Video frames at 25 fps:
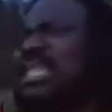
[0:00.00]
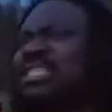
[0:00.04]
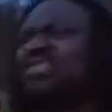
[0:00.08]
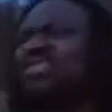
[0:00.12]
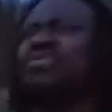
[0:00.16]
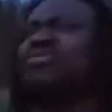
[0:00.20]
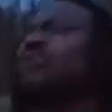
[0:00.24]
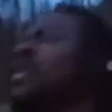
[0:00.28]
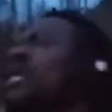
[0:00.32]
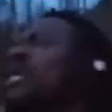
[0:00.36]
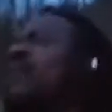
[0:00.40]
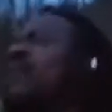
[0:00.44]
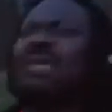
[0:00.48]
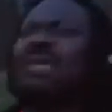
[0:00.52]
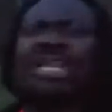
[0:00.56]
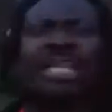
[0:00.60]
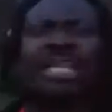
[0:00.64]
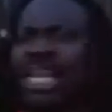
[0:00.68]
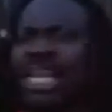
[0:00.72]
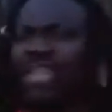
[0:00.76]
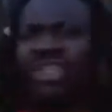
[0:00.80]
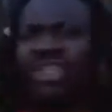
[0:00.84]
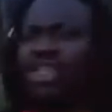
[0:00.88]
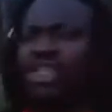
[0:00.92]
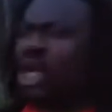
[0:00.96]
screaming
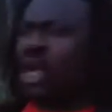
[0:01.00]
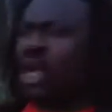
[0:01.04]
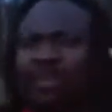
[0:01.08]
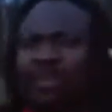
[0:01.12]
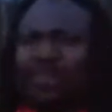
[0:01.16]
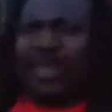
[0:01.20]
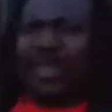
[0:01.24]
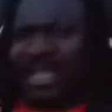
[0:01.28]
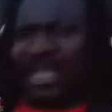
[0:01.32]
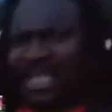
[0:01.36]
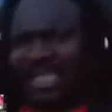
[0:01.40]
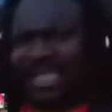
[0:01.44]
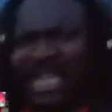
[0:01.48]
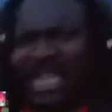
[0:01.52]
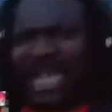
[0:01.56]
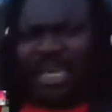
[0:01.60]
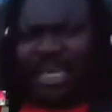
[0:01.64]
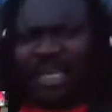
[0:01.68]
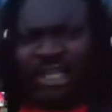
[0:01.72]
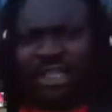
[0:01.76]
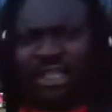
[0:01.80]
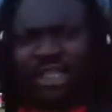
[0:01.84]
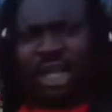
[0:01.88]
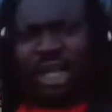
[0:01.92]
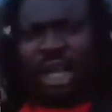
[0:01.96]
and jumping inside
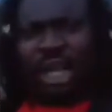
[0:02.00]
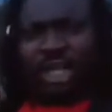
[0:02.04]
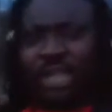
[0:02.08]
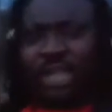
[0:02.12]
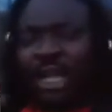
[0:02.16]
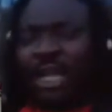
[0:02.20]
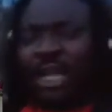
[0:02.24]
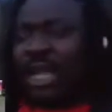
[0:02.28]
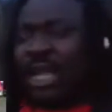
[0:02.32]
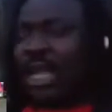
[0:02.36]
the church,